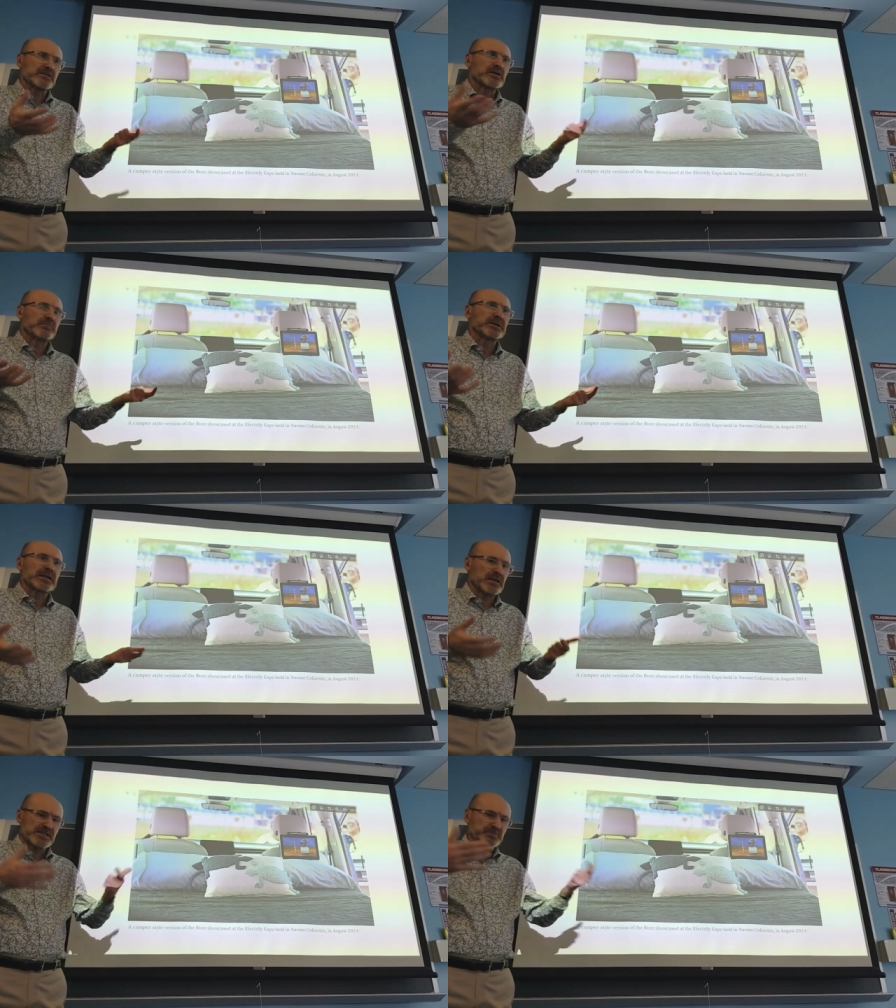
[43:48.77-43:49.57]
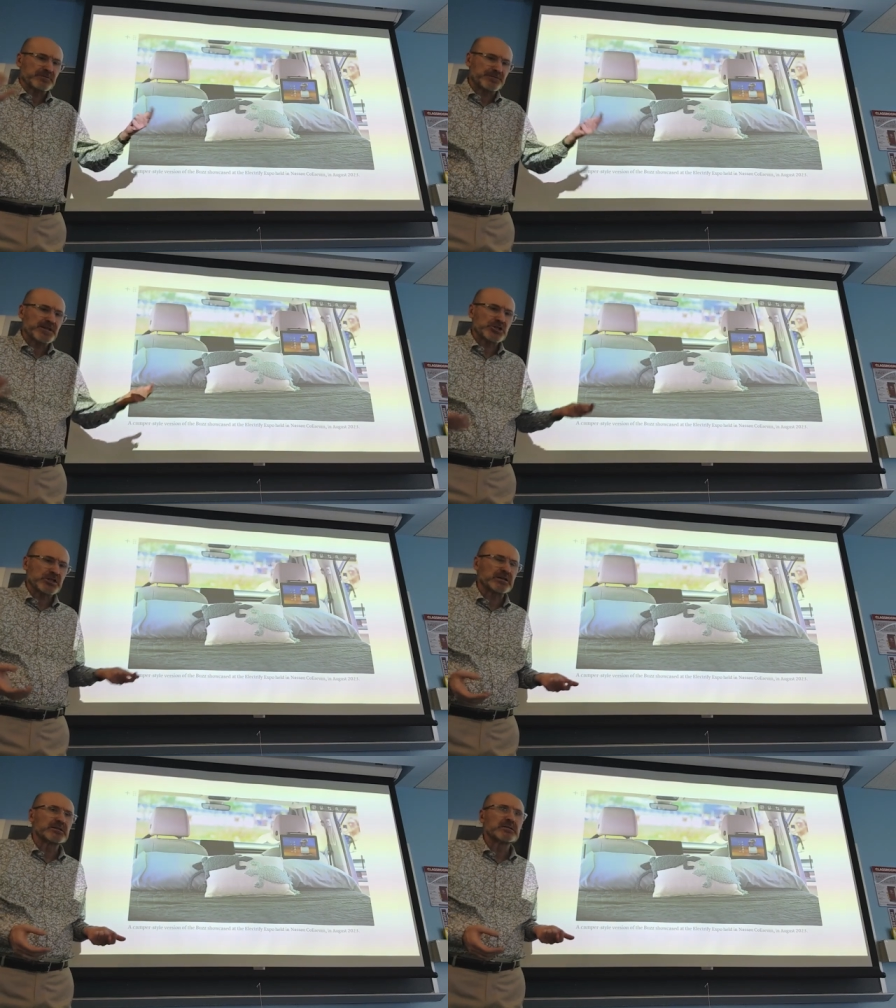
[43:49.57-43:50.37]
You can be as
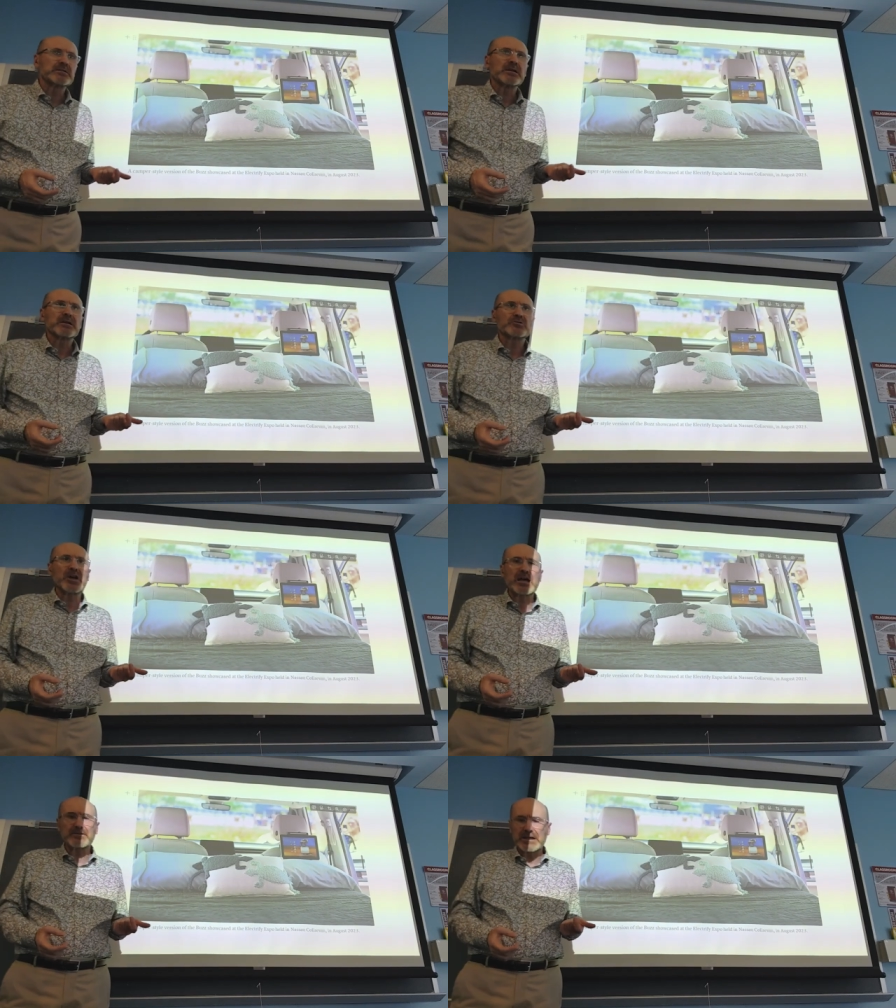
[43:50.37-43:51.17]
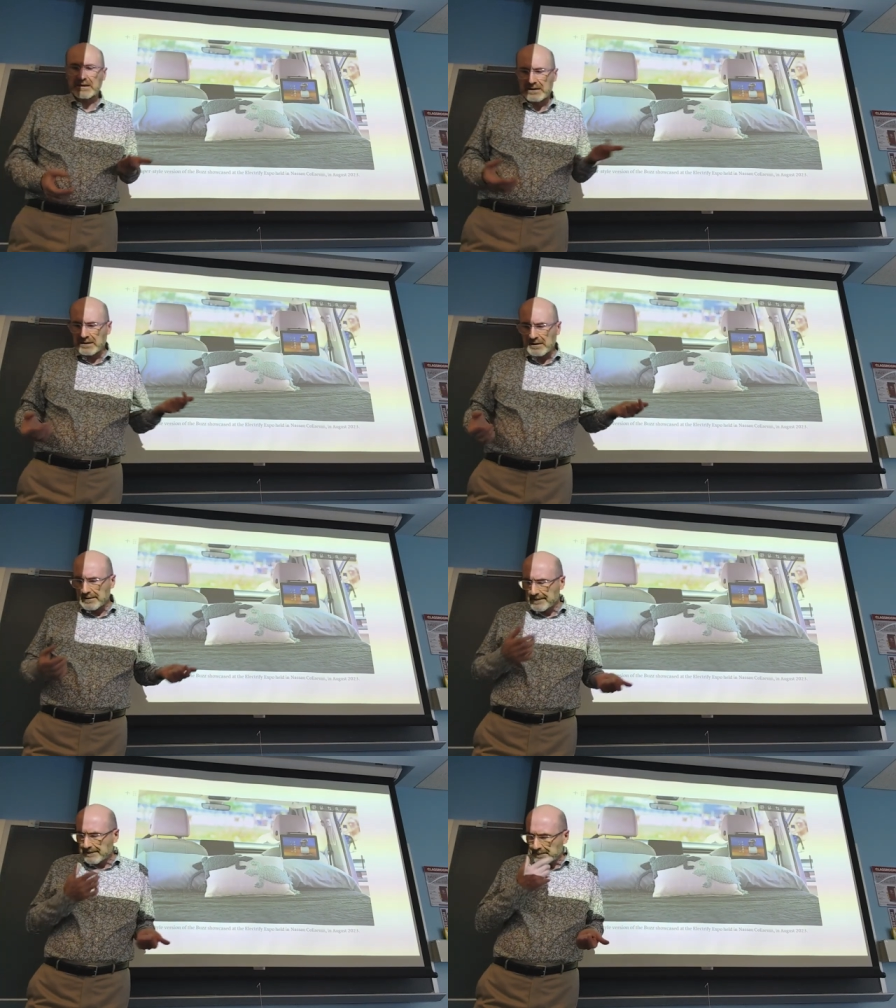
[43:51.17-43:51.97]
proficient driving
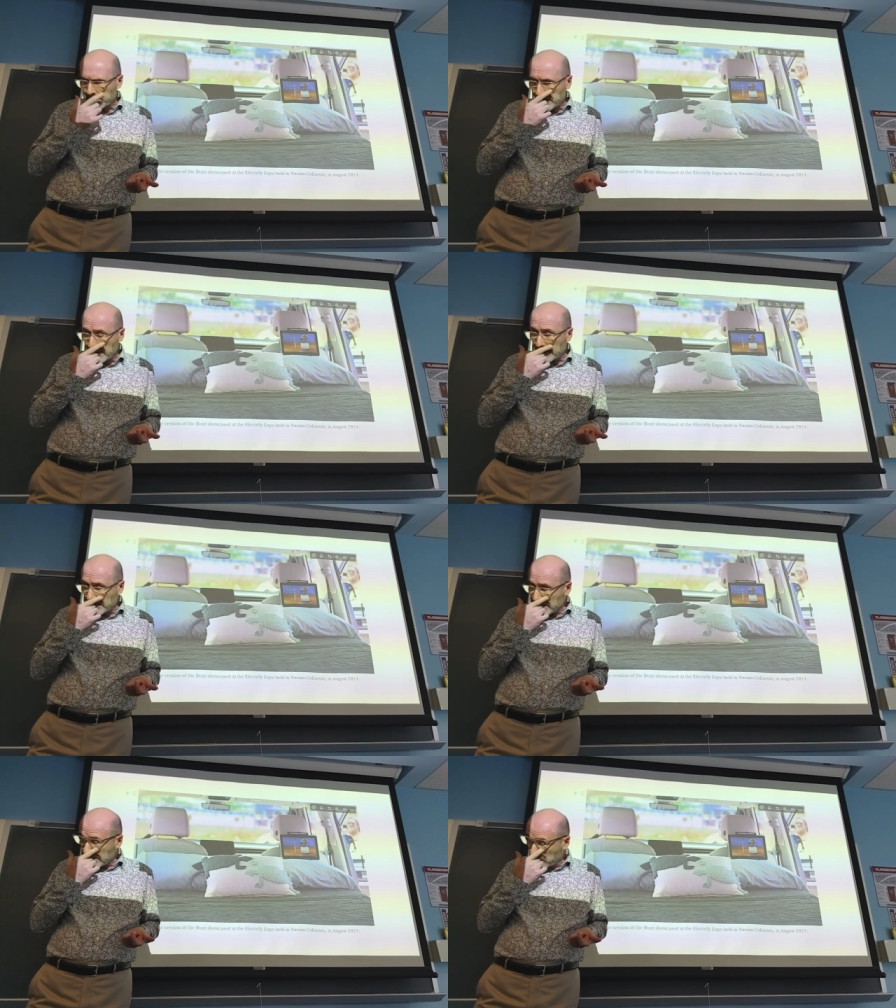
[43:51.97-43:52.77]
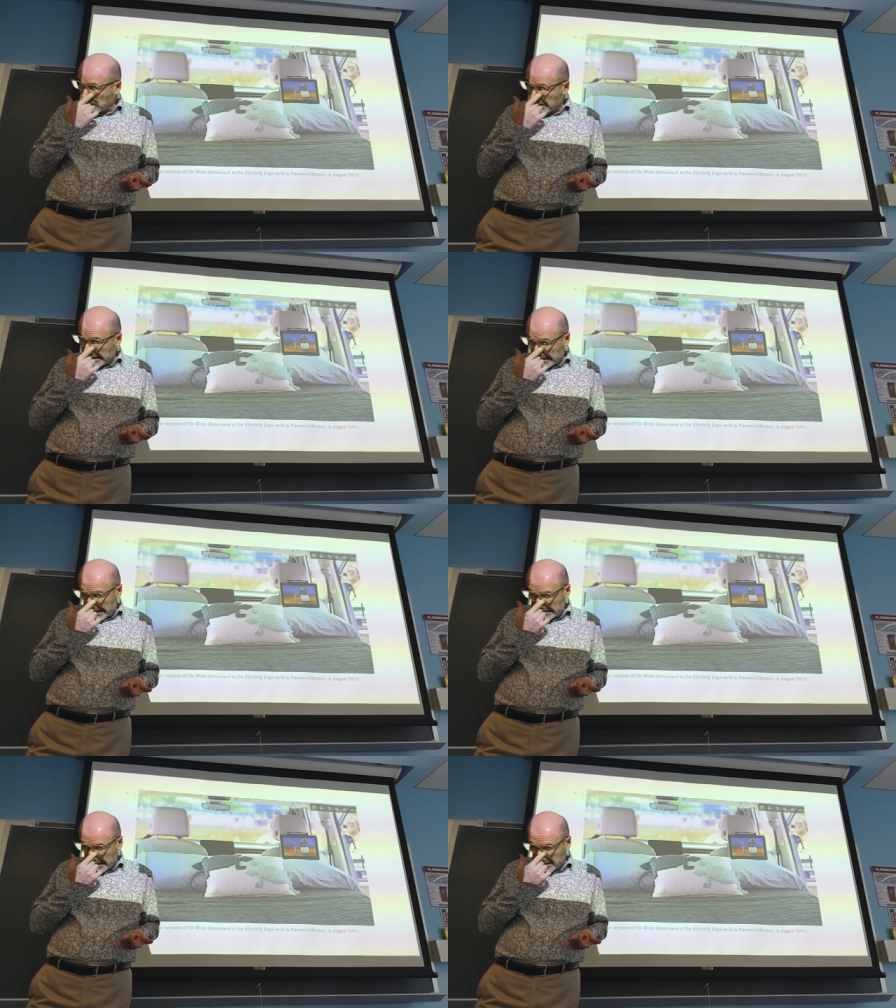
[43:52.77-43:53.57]
mm, as a woman
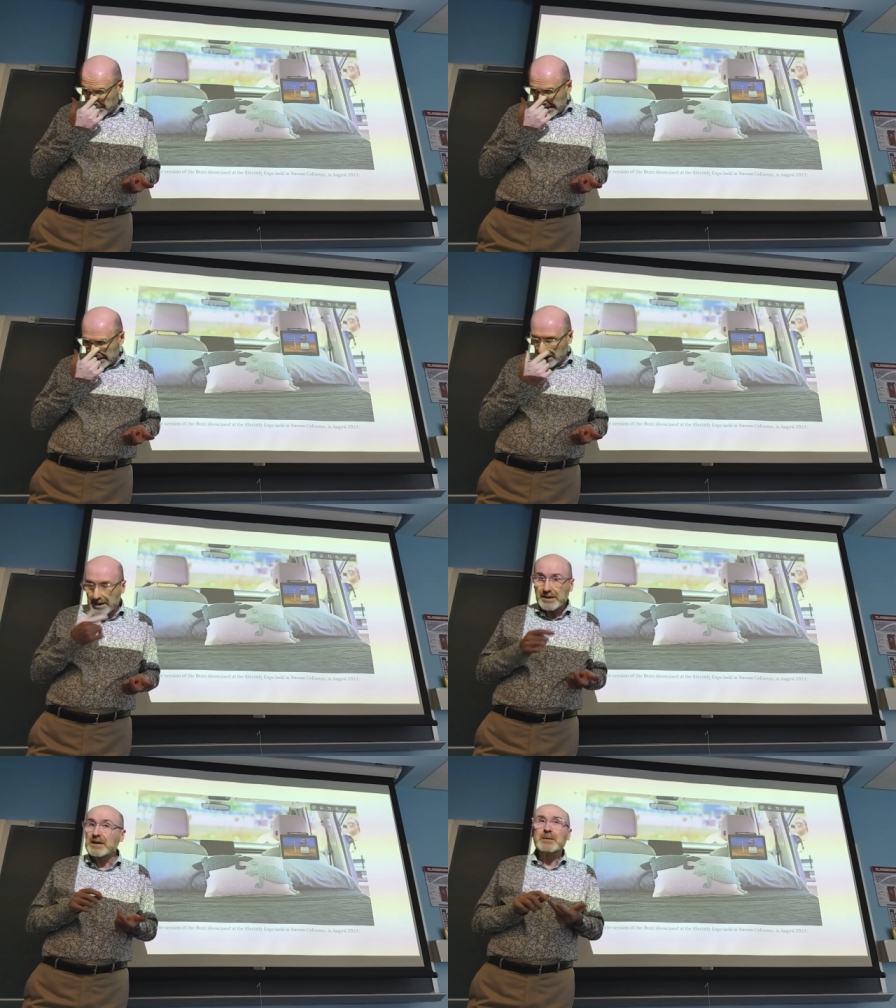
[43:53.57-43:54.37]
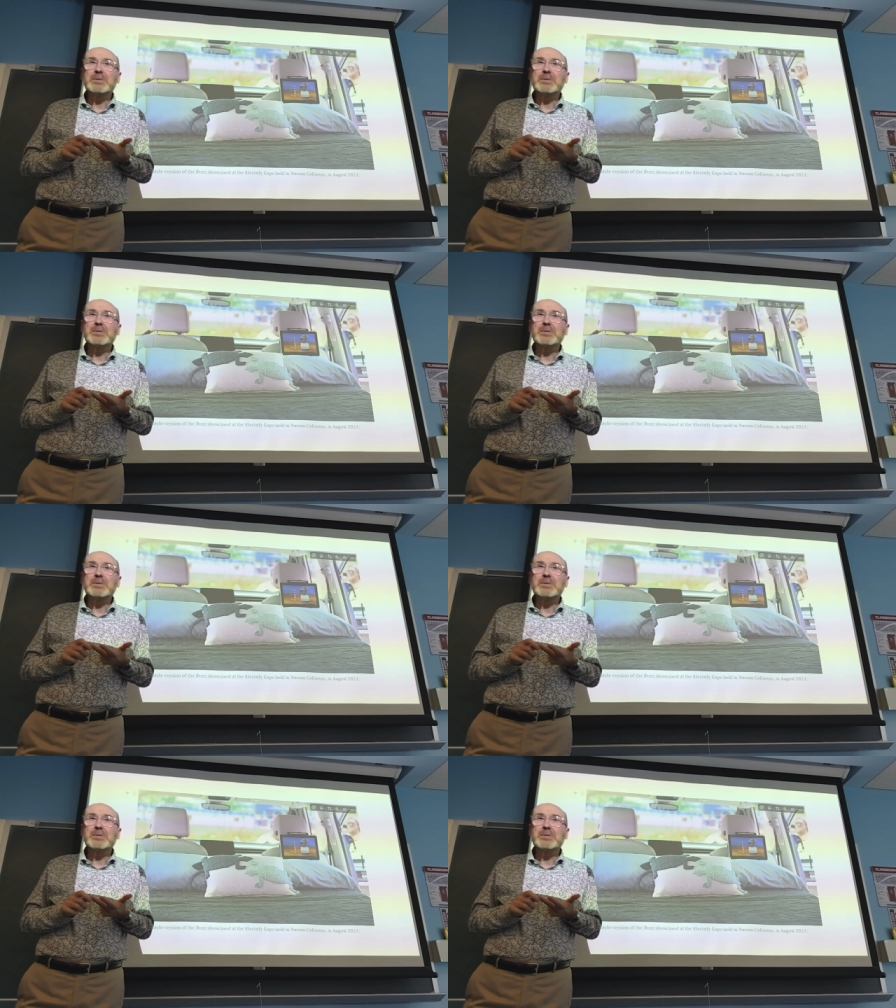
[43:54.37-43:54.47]
as, as men are.